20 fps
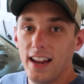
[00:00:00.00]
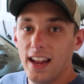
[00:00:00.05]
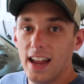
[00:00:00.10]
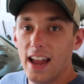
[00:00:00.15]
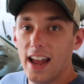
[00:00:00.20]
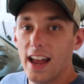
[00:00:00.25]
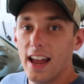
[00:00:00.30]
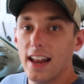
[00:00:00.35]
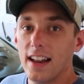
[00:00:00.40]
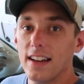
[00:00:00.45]

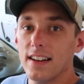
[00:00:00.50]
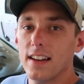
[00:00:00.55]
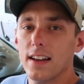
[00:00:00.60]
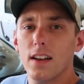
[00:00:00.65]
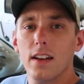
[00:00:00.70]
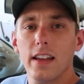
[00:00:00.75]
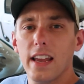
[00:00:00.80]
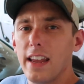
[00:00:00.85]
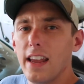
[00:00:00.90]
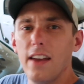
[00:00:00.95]
And
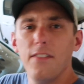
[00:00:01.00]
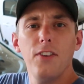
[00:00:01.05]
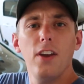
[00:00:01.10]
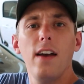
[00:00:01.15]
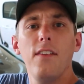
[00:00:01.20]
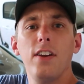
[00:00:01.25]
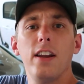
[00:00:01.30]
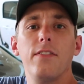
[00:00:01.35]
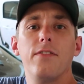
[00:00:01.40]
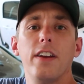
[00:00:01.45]
if you
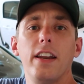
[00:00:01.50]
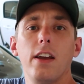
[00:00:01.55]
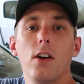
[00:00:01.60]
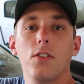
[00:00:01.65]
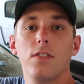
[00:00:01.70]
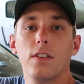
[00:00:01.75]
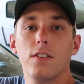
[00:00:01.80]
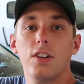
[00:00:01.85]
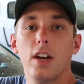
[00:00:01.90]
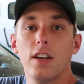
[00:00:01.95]
have any
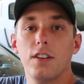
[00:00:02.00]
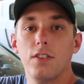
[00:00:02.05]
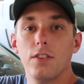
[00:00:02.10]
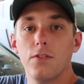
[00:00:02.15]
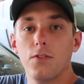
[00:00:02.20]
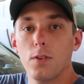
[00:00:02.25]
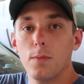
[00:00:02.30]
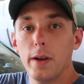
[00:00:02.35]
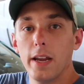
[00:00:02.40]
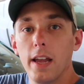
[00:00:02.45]
video
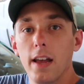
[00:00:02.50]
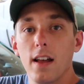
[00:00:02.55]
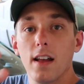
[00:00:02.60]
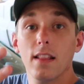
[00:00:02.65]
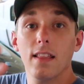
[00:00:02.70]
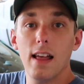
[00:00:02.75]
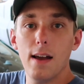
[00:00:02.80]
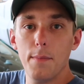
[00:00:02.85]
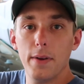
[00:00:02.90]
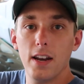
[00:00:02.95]
suggestions for me,
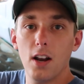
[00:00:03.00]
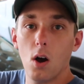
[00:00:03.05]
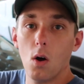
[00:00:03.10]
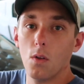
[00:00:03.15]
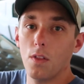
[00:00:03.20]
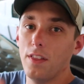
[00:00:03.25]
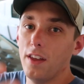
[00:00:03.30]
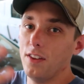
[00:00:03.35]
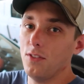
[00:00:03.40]
let me know.